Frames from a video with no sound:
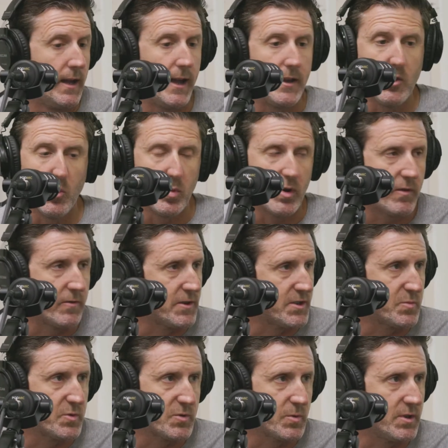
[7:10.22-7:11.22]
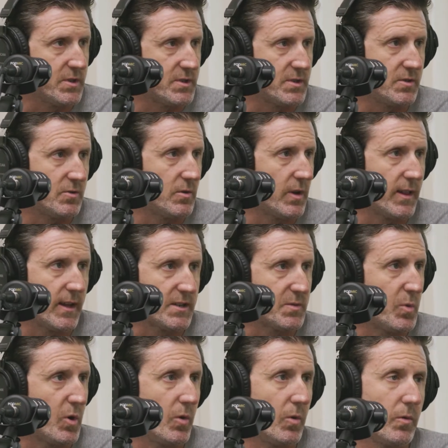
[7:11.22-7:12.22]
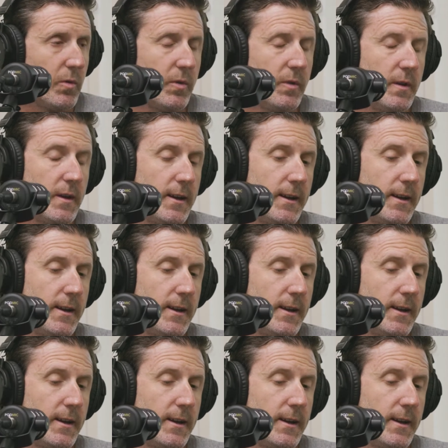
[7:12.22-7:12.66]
I had no preference between the two. I liked both,